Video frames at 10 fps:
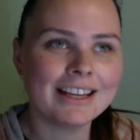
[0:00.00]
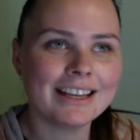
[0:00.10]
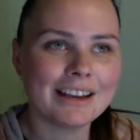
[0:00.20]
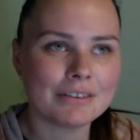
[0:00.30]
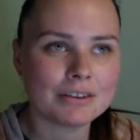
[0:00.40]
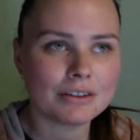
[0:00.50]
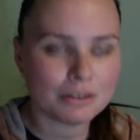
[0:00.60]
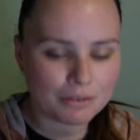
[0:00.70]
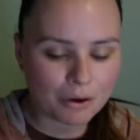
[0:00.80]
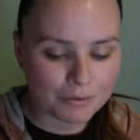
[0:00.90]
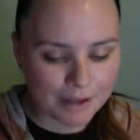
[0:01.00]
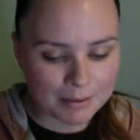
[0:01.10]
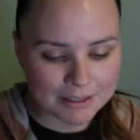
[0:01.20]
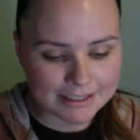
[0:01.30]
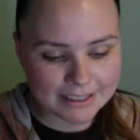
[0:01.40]
Everyone, your whole
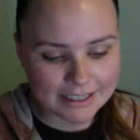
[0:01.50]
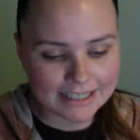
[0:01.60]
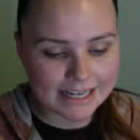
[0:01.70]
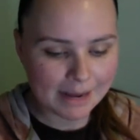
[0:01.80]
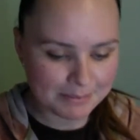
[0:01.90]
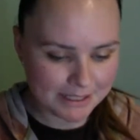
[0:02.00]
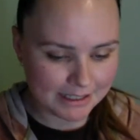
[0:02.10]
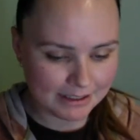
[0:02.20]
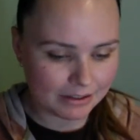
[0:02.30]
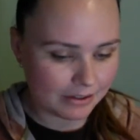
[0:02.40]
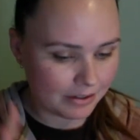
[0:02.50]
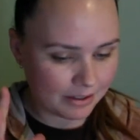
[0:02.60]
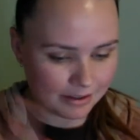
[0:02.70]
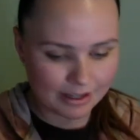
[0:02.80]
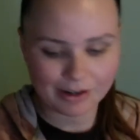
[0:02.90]
family is adapting. The
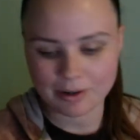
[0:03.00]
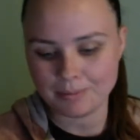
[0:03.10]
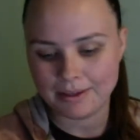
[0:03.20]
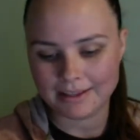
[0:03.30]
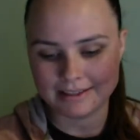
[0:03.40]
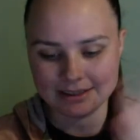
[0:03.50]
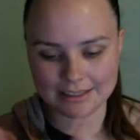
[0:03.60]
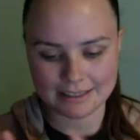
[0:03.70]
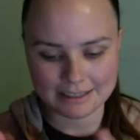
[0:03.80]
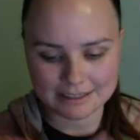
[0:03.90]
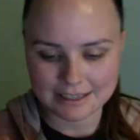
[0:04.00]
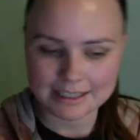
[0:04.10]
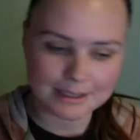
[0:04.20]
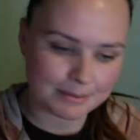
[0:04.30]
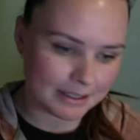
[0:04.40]
therapies, the
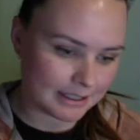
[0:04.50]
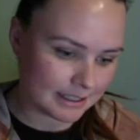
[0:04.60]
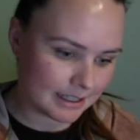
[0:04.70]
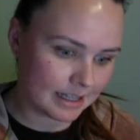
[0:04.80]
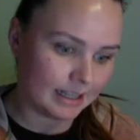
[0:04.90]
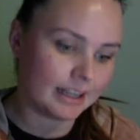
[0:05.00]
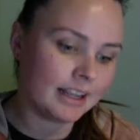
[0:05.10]
assessments, the